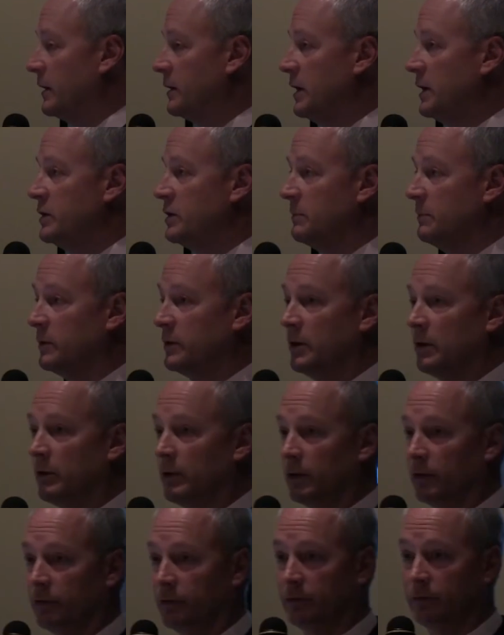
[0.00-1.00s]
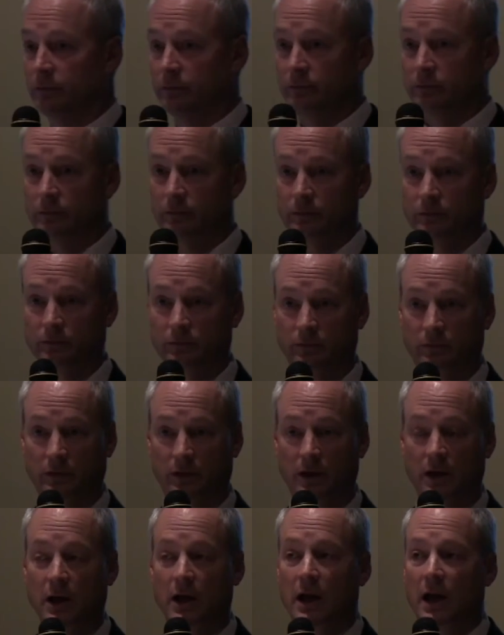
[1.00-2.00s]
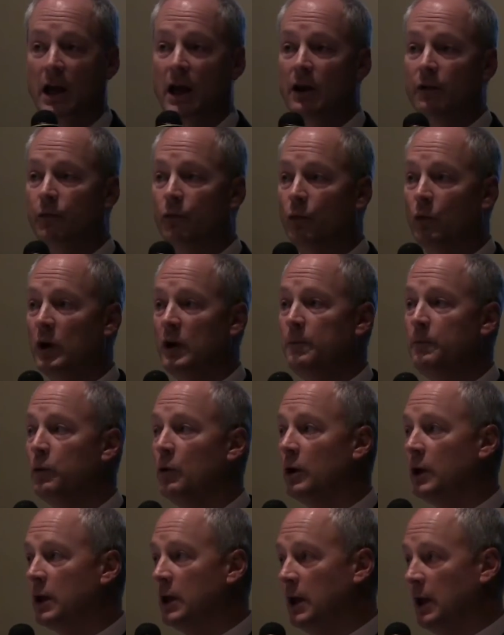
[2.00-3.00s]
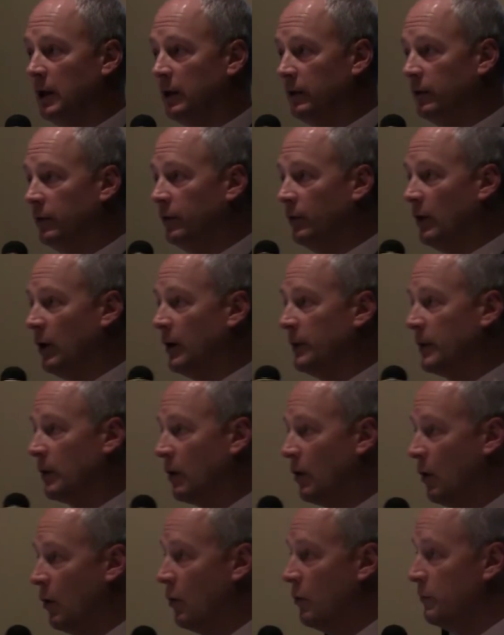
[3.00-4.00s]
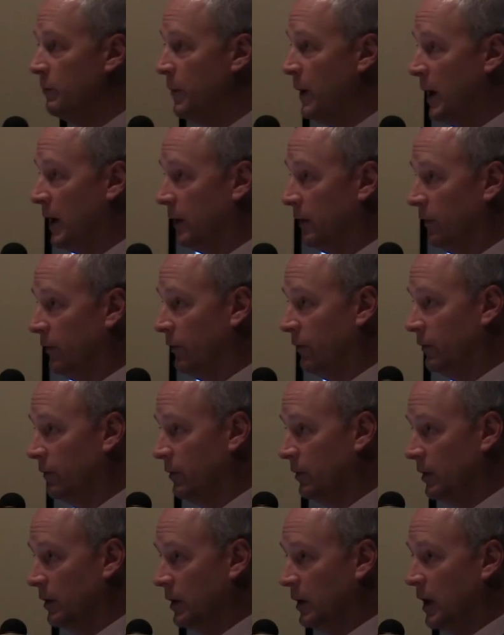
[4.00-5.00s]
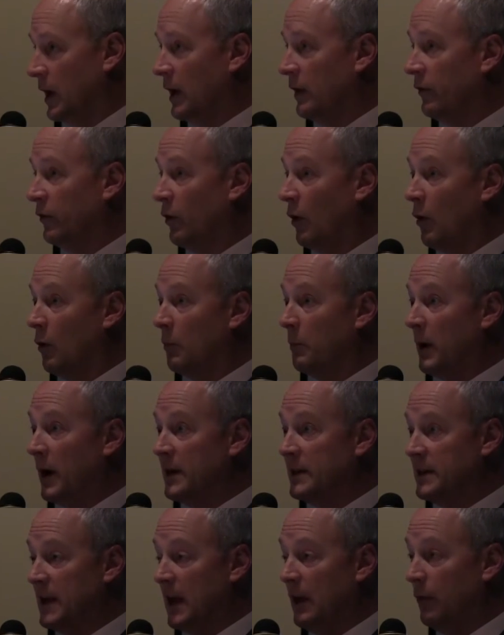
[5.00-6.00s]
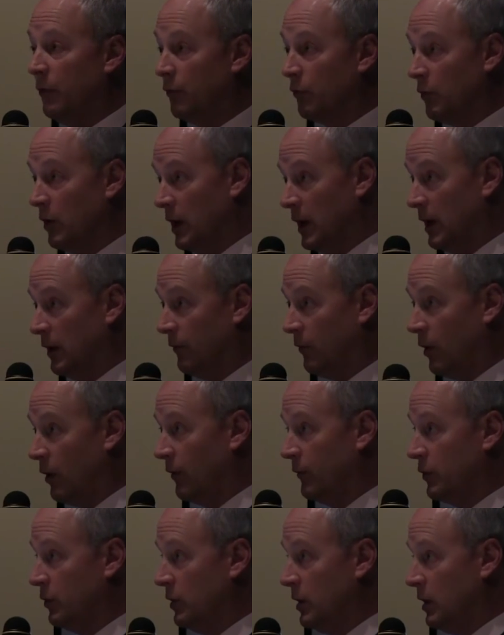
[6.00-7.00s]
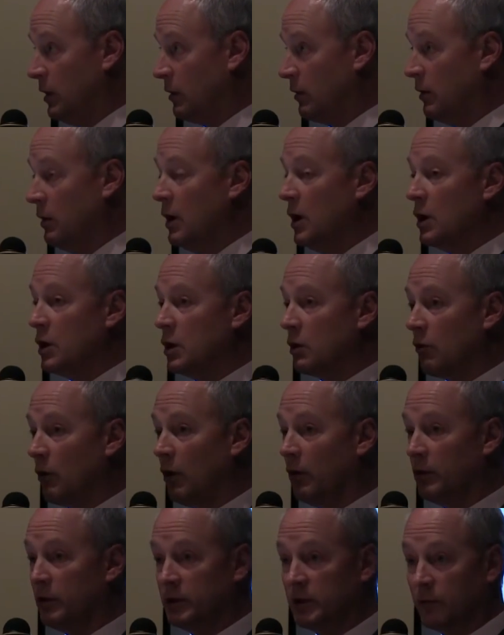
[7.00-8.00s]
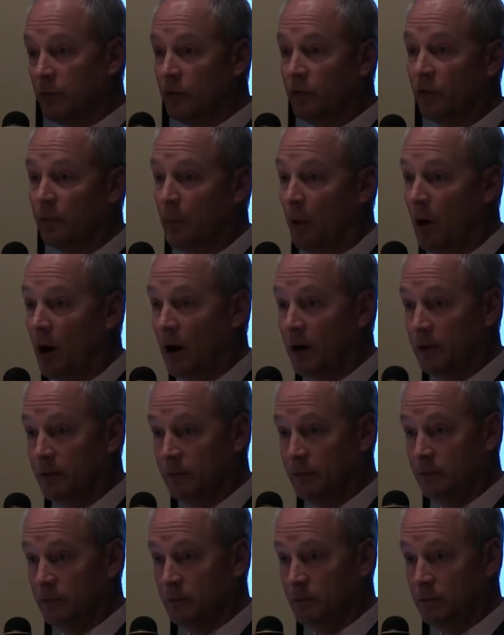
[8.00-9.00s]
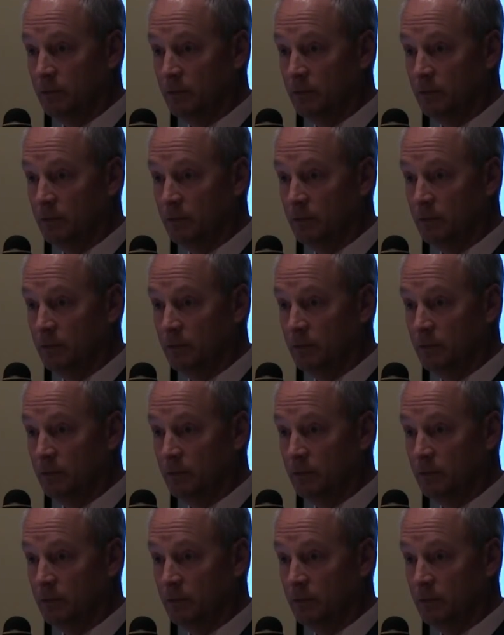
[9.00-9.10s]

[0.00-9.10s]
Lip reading: and teaching materials. If we put kids on their own pace, and so by day 3 of all of you here, you're all in a different spot,